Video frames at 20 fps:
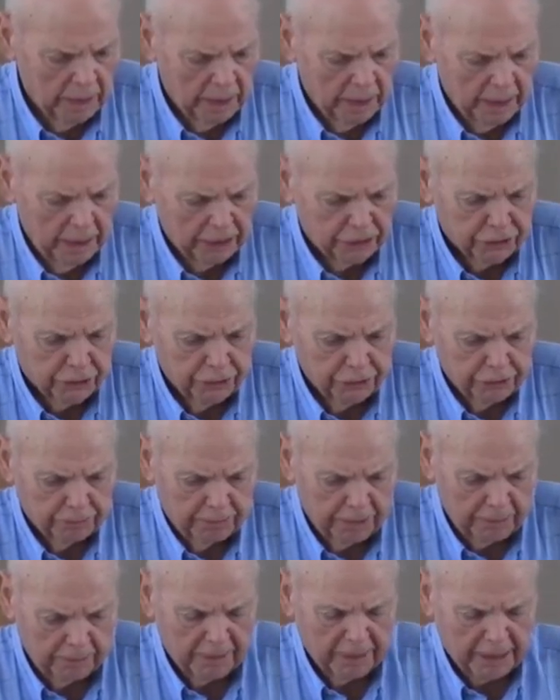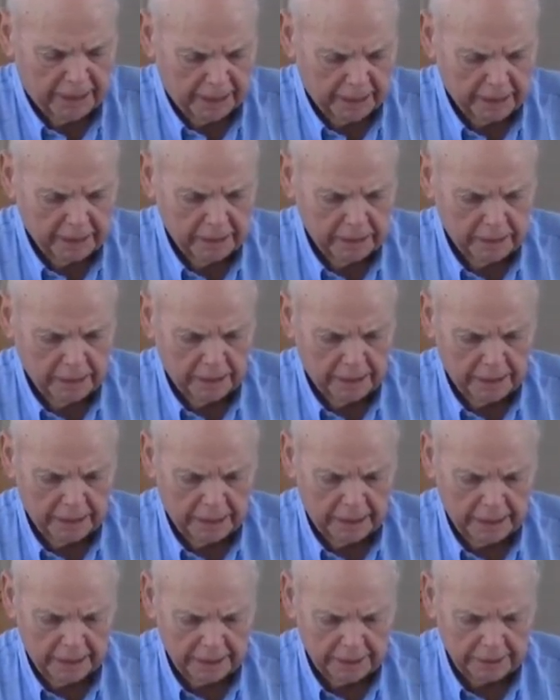it's good to be back, uh,
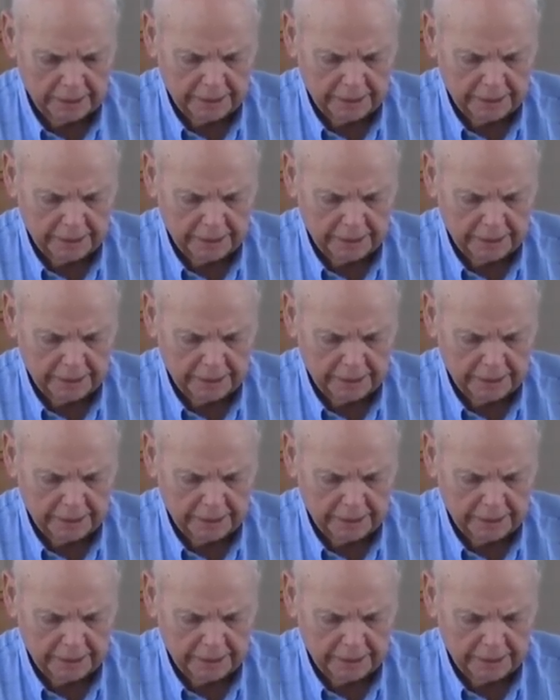and,